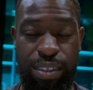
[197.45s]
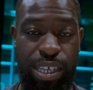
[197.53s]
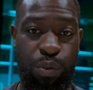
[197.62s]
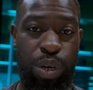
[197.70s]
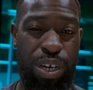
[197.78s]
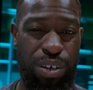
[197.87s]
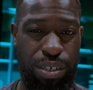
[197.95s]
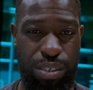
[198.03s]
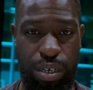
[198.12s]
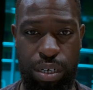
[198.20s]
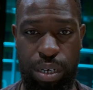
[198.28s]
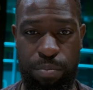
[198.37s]
that we're gonna
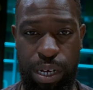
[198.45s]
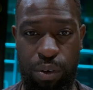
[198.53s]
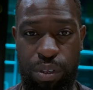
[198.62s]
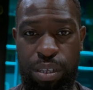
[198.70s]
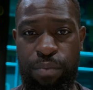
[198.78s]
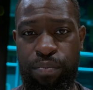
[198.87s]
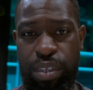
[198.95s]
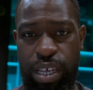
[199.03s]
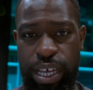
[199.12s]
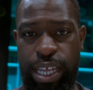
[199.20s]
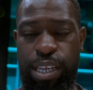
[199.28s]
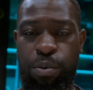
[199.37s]
talk about
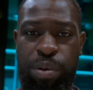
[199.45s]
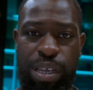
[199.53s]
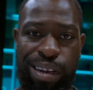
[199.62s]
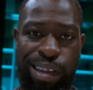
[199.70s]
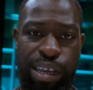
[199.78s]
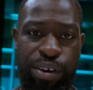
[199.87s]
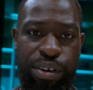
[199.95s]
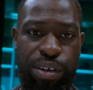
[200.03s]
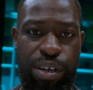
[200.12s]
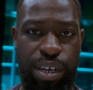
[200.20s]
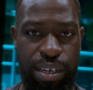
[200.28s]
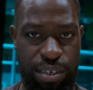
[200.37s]
a little bit
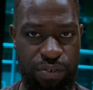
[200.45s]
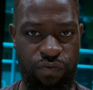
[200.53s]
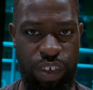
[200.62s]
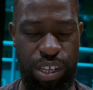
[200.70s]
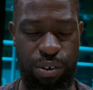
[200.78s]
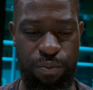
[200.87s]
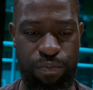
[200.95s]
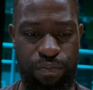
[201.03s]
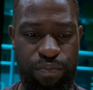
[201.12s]
later in this video.